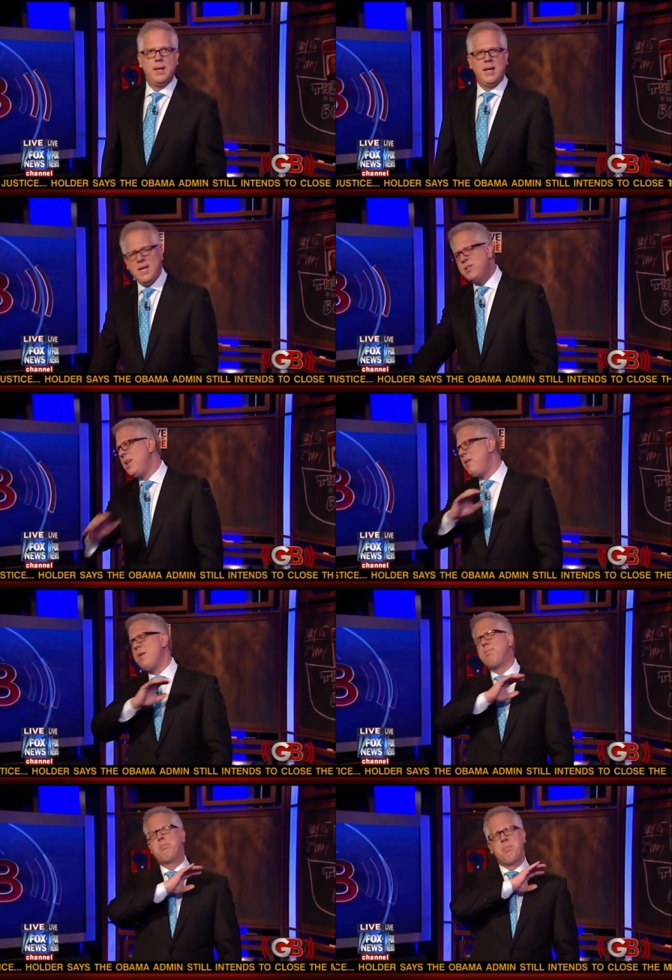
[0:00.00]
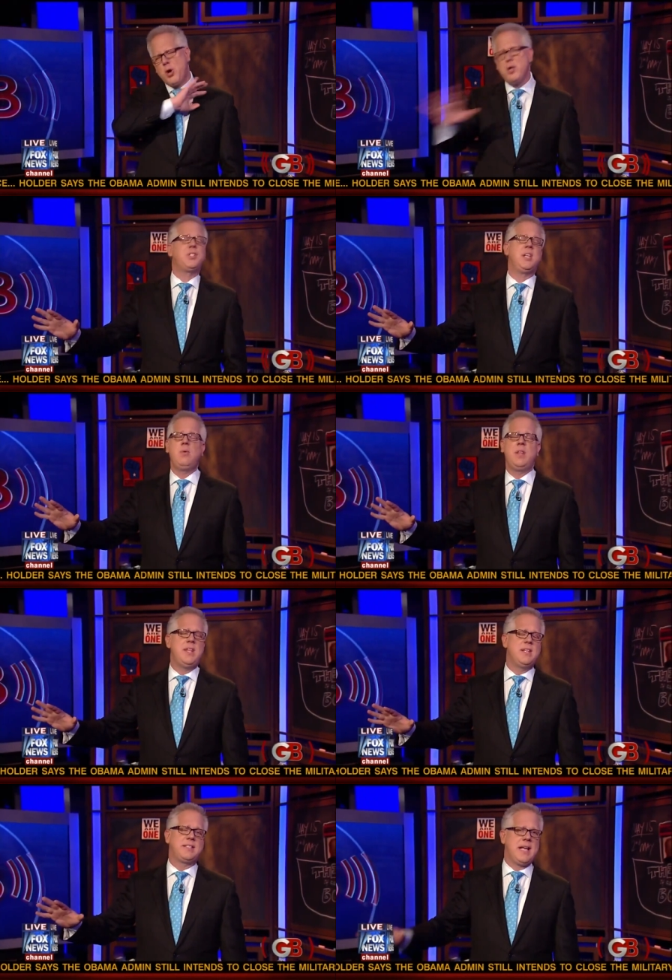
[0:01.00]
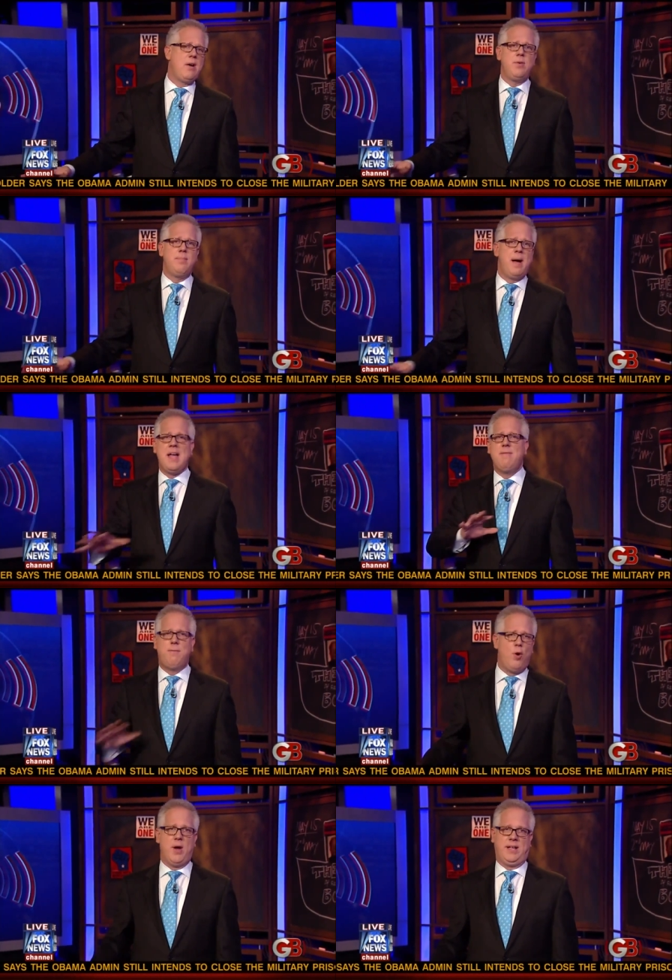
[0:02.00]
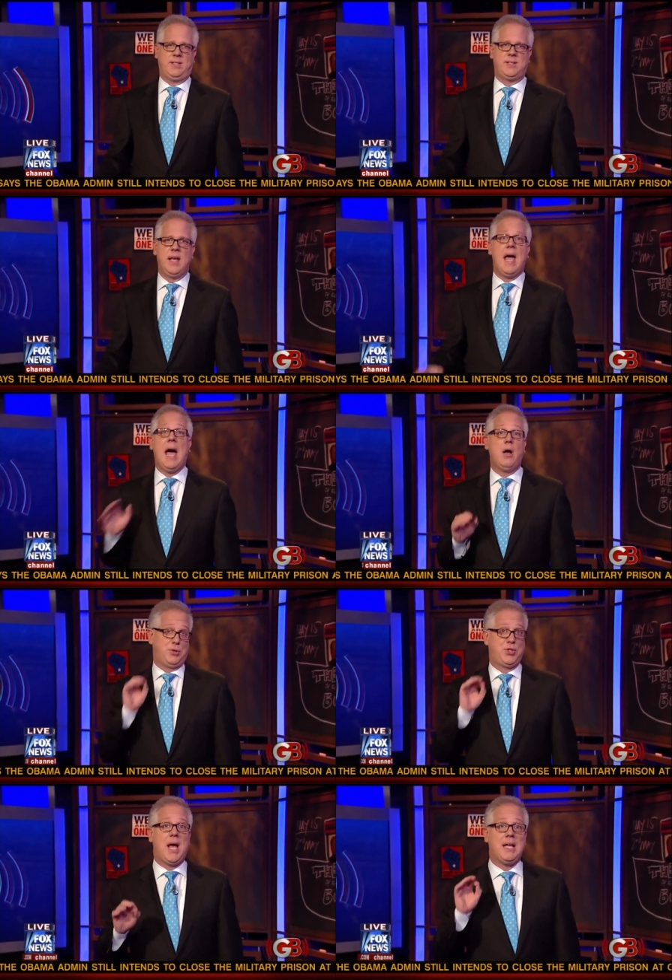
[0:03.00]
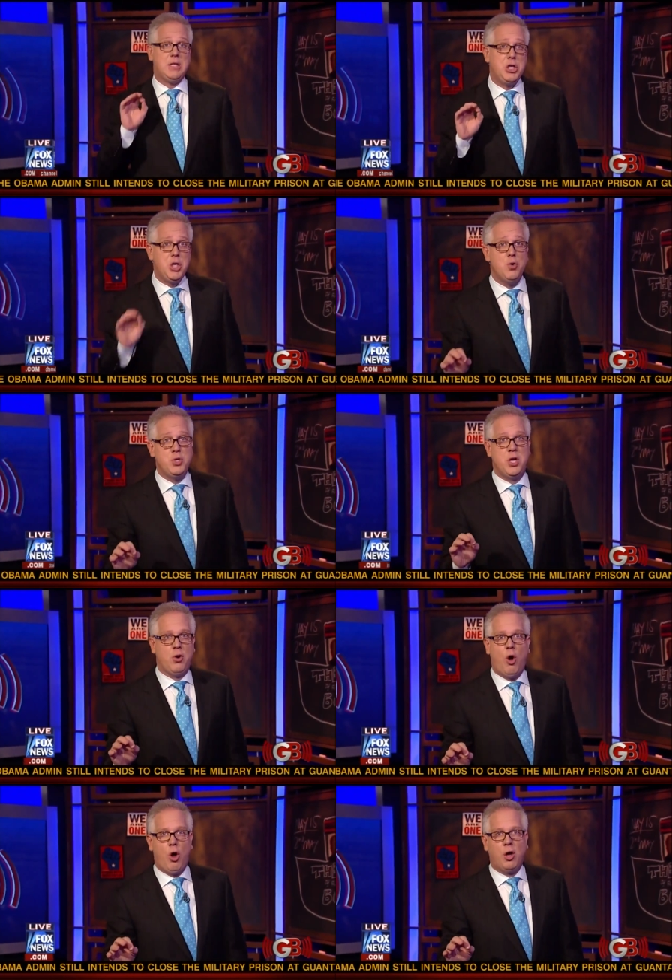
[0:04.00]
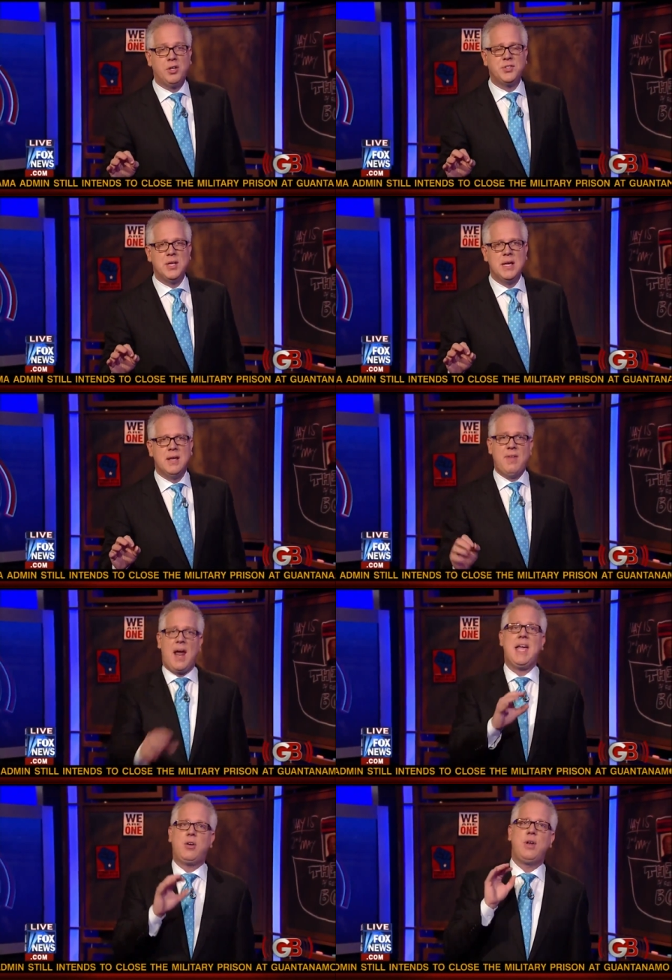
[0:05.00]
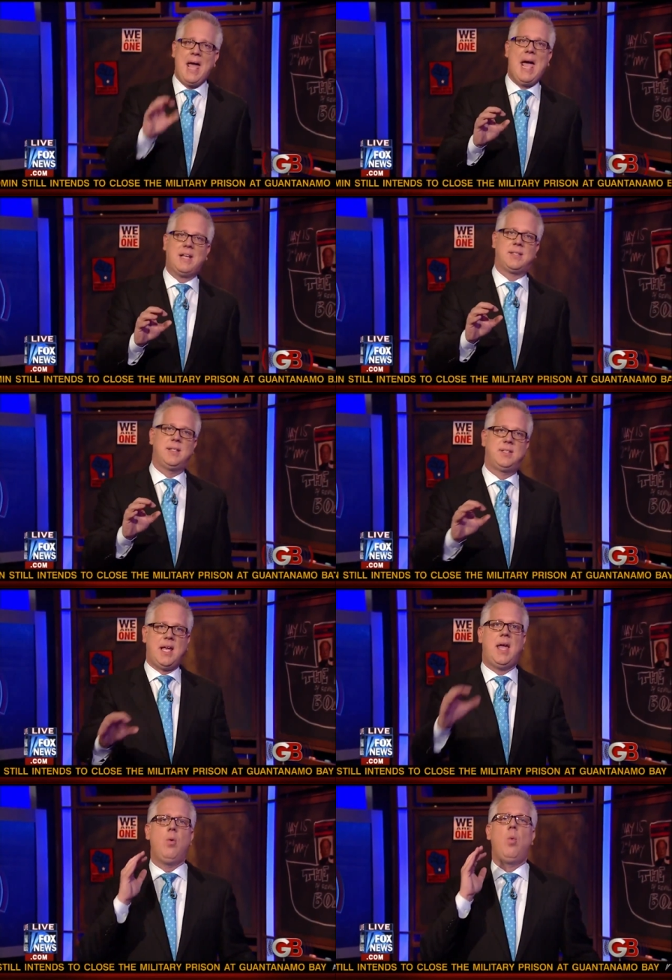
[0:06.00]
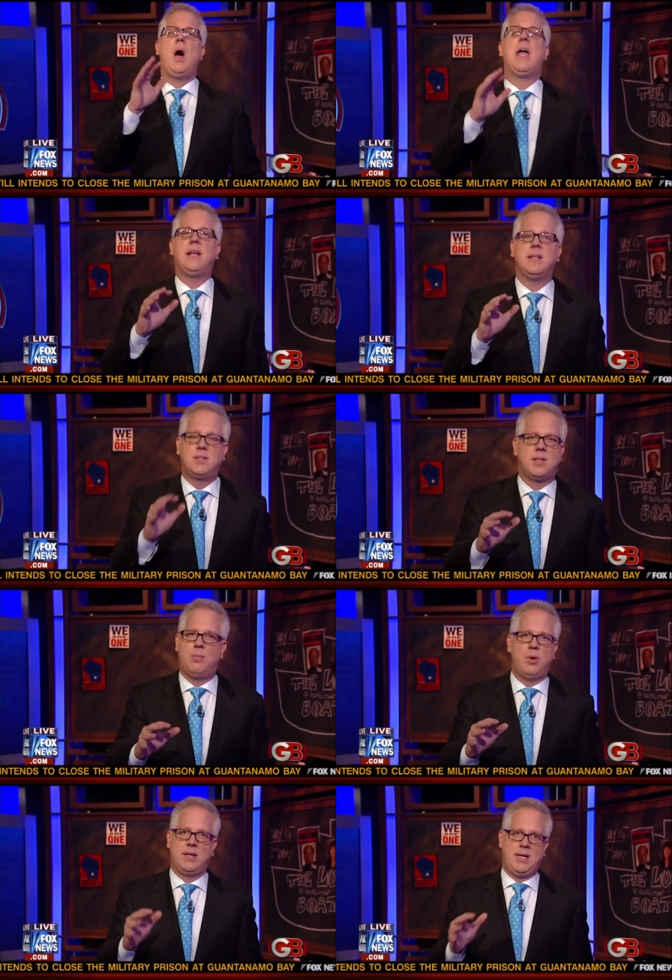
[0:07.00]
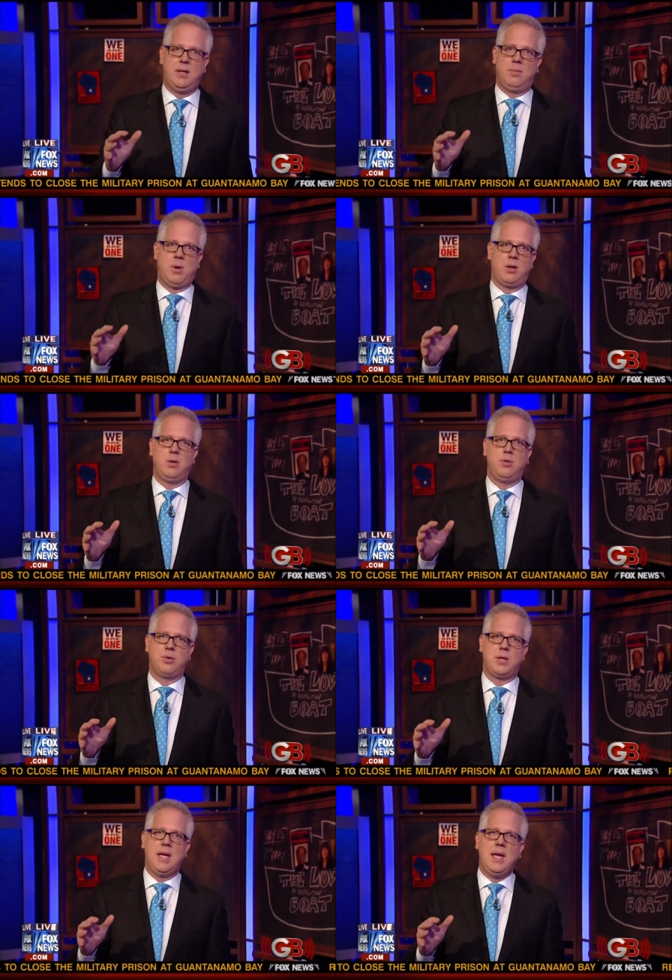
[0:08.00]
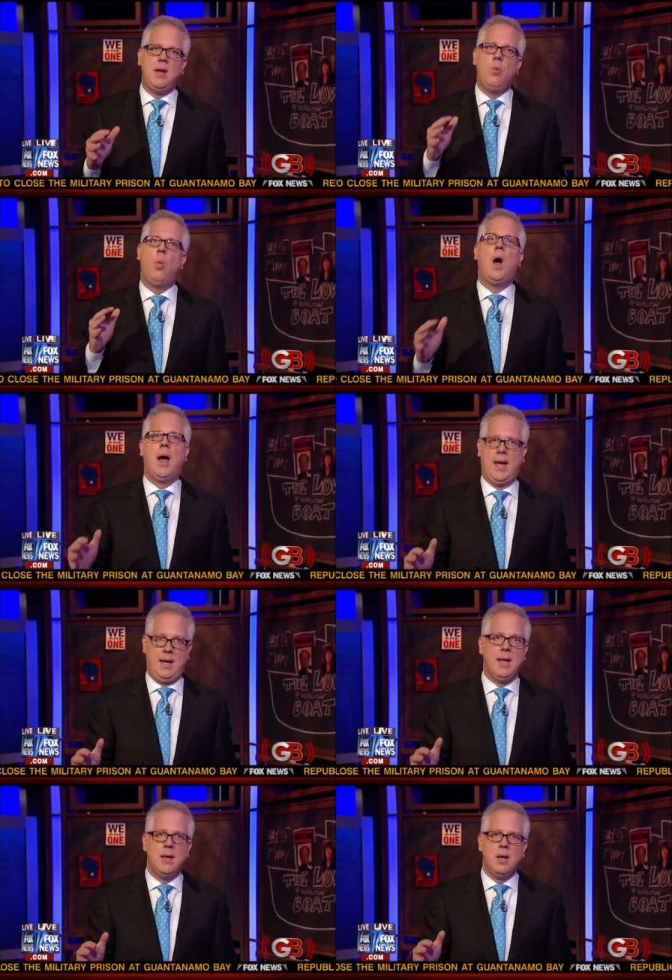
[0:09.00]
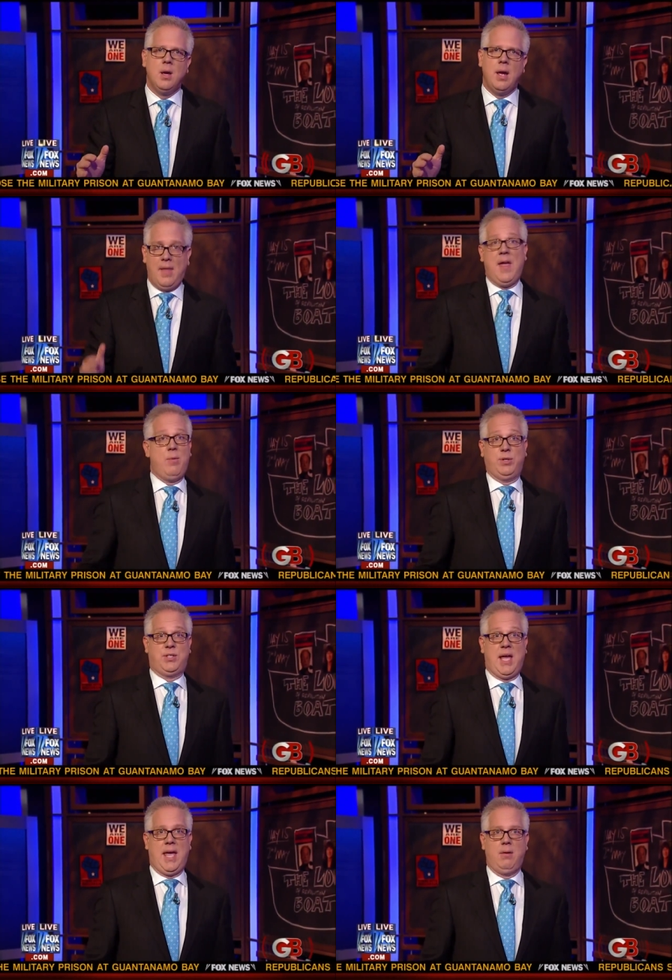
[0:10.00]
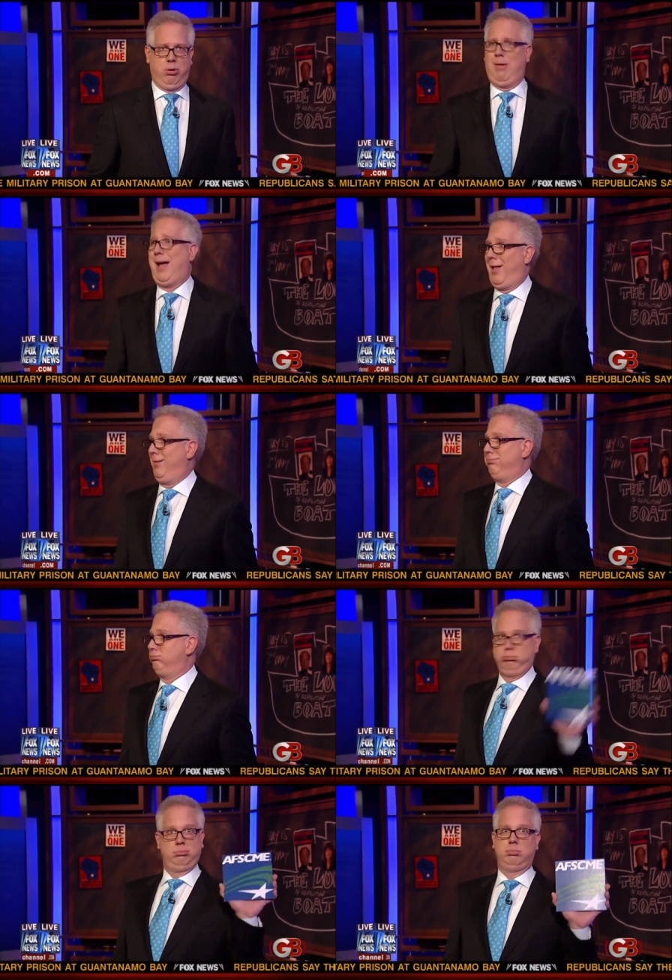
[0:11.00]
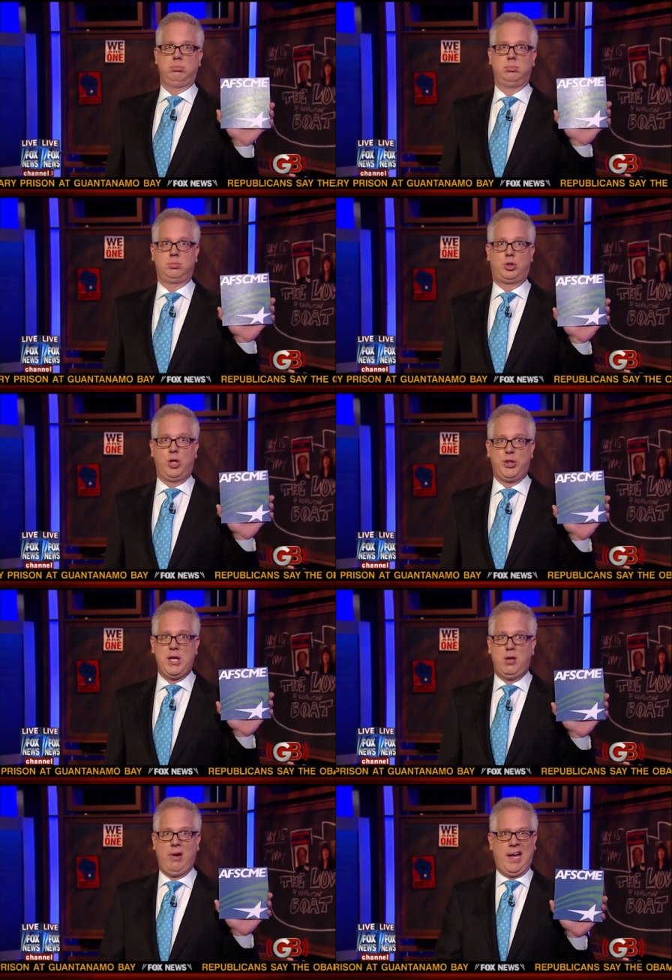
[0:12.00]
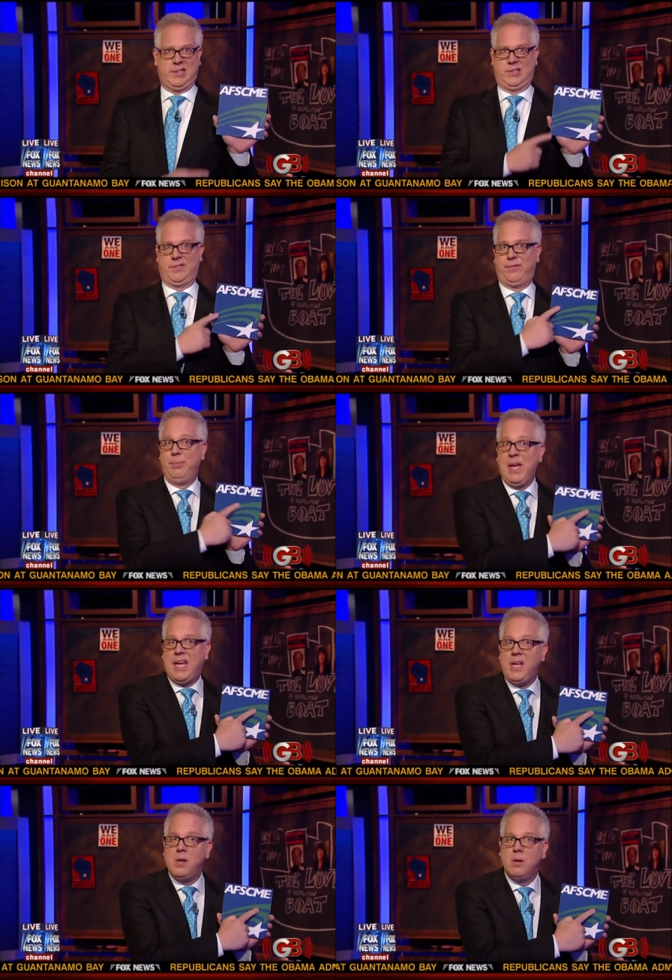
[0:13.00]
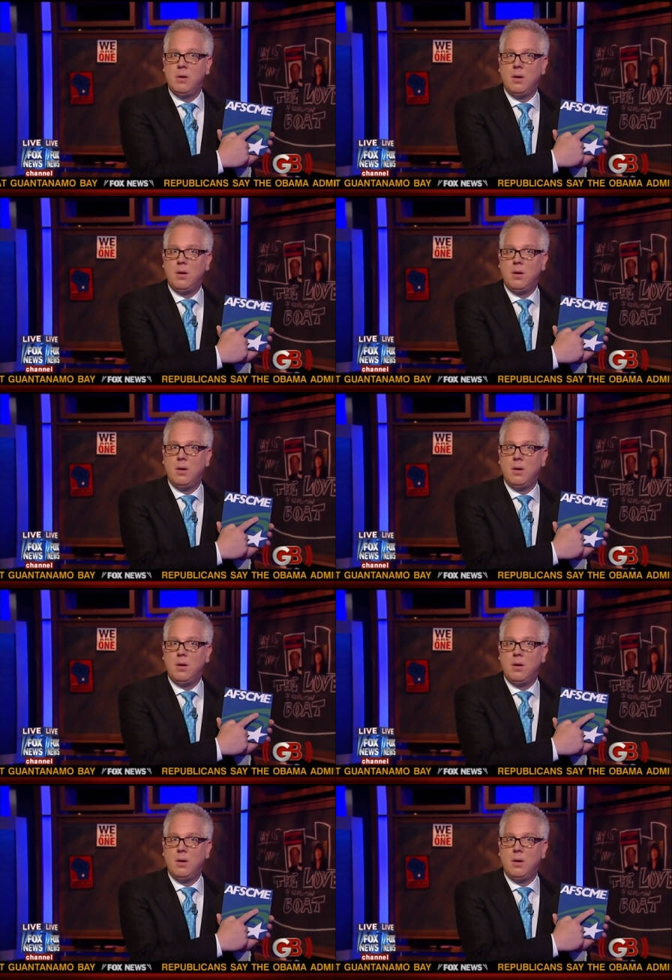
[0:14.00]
Is there a person within the sound of my voice outside the union halls that I could ask and say, why did someone kill Martin Luther King? Why? And they would say, wow, good thing you asked me.